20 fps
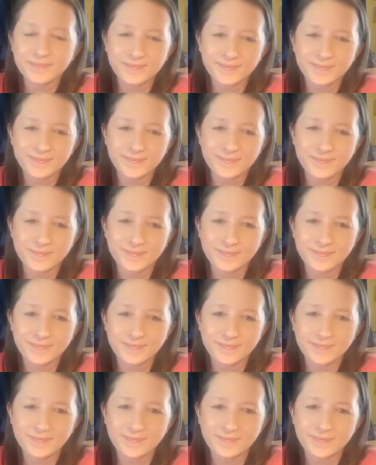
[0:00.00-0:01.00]

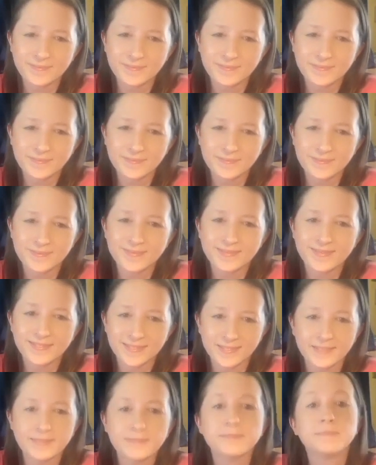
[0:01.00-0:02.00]

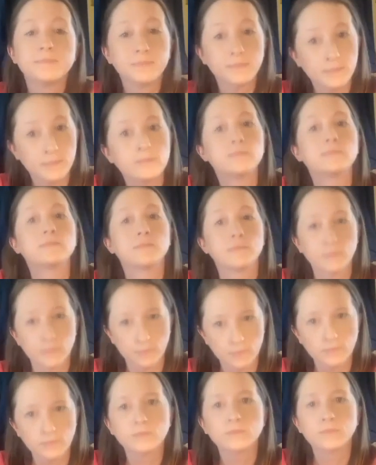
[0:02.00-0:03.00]

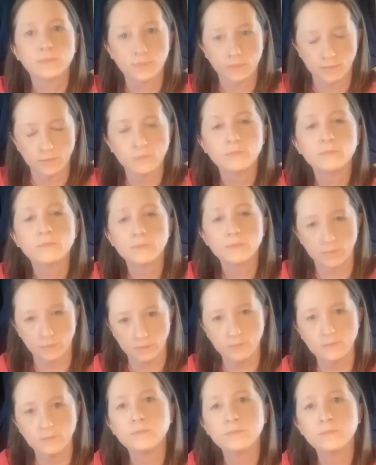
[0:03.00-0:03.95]
(silent)